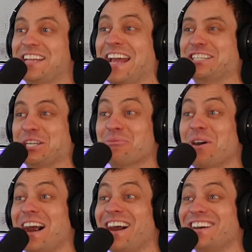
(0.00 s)
he's aging
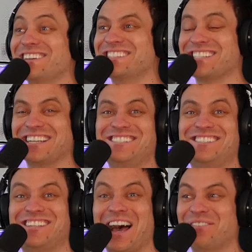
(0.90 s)
well. That's a, that's
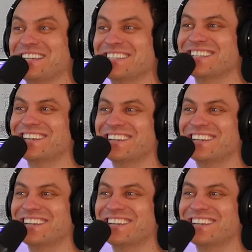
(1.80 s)
he's like seven.